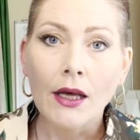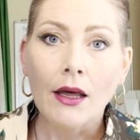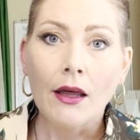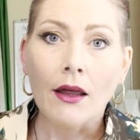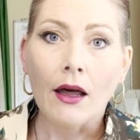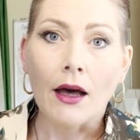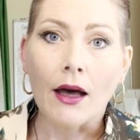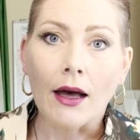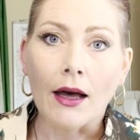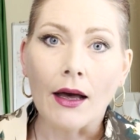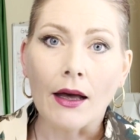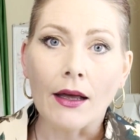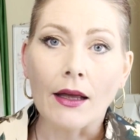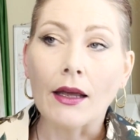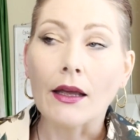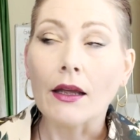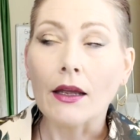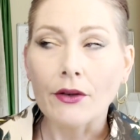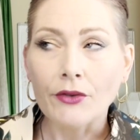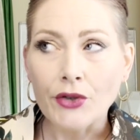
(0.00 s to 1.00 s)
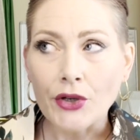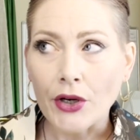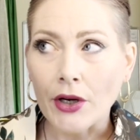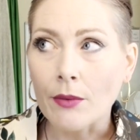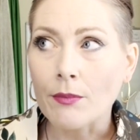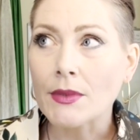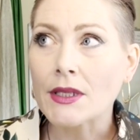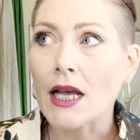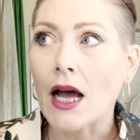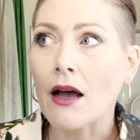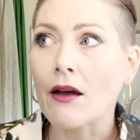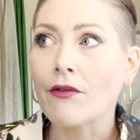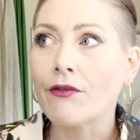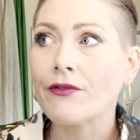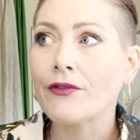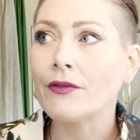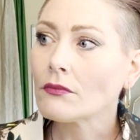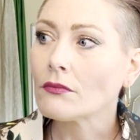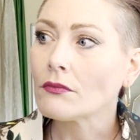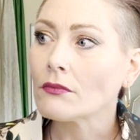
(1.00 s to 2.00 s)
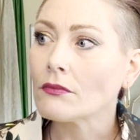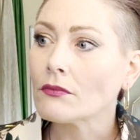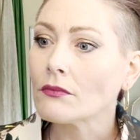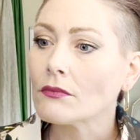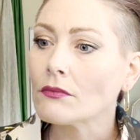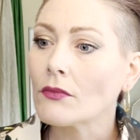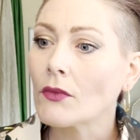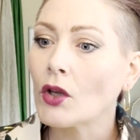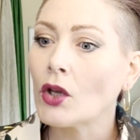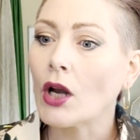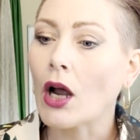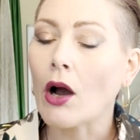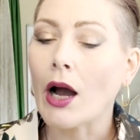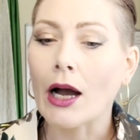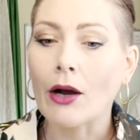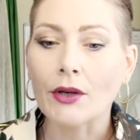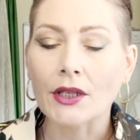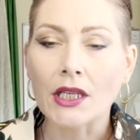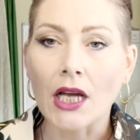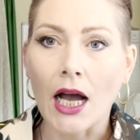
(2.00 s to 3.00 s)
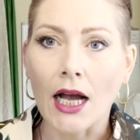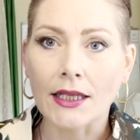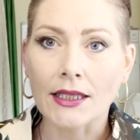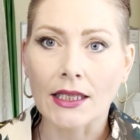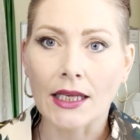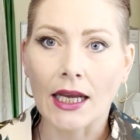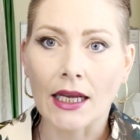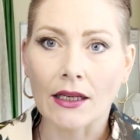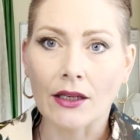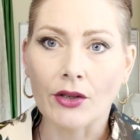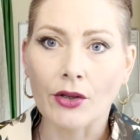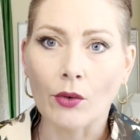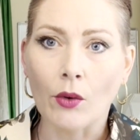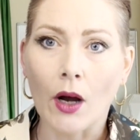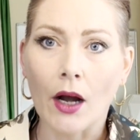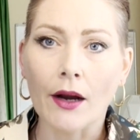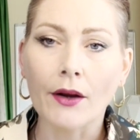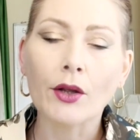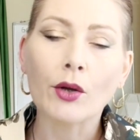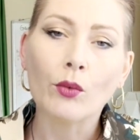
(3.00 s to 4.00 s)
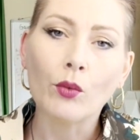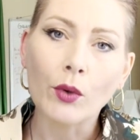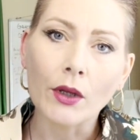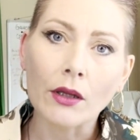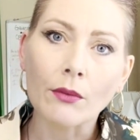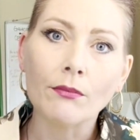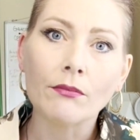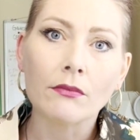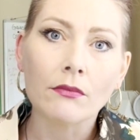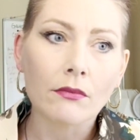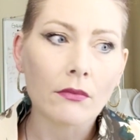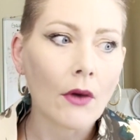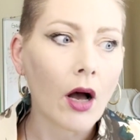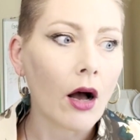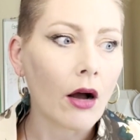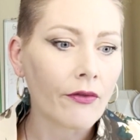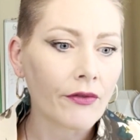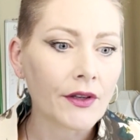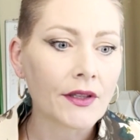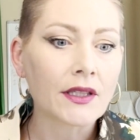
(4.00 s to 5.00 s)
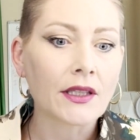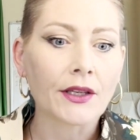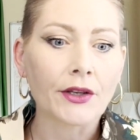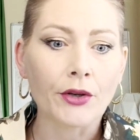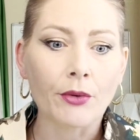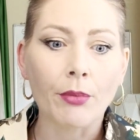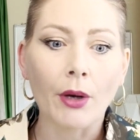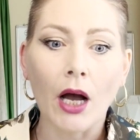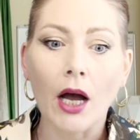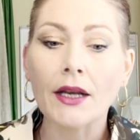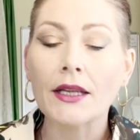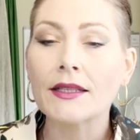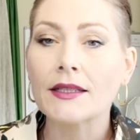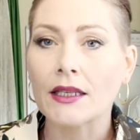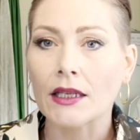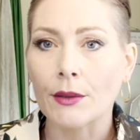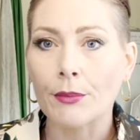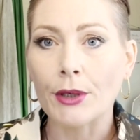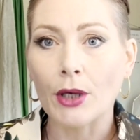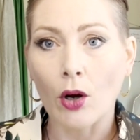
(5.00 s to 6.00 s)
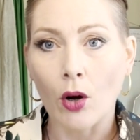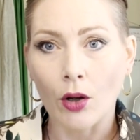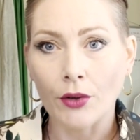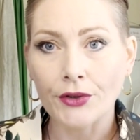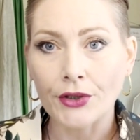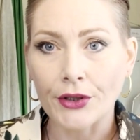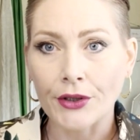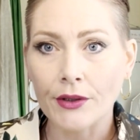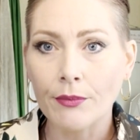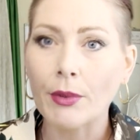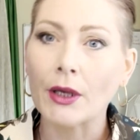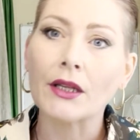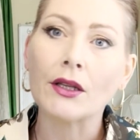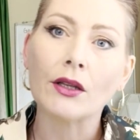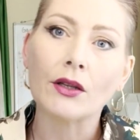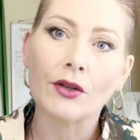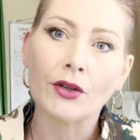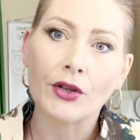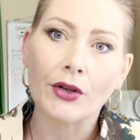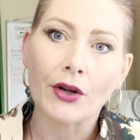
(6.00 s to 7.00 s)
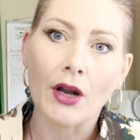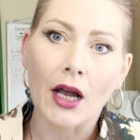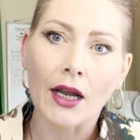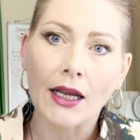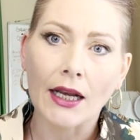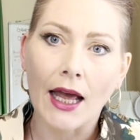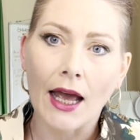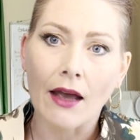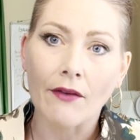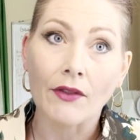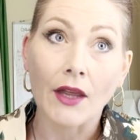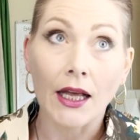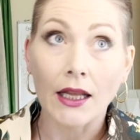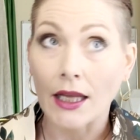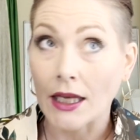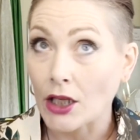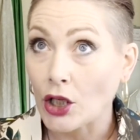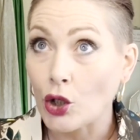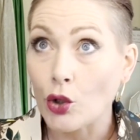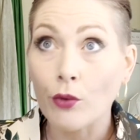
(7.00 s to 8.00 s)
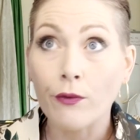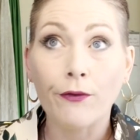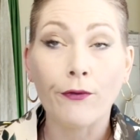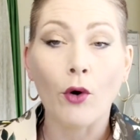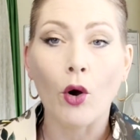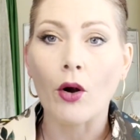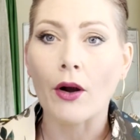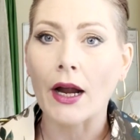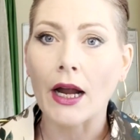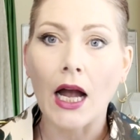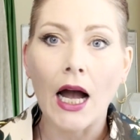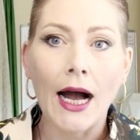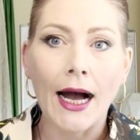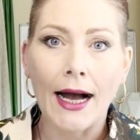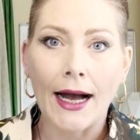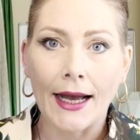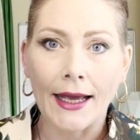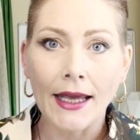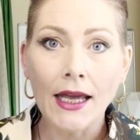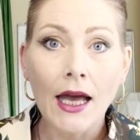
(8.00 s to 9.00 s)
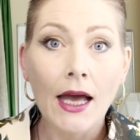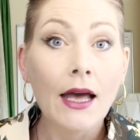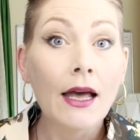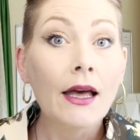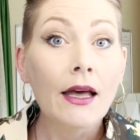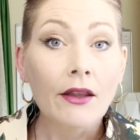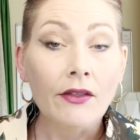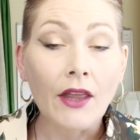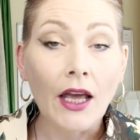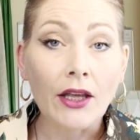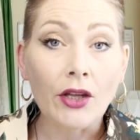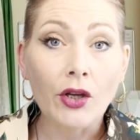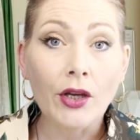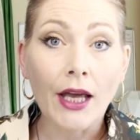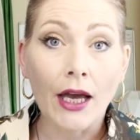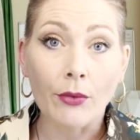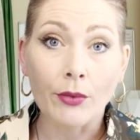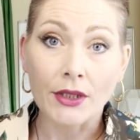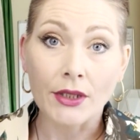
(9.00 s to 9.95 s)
in terms of, how intoxicated you are. You will obviously, your body's going to be altered, but you're not going to have that like euphoric high that you get with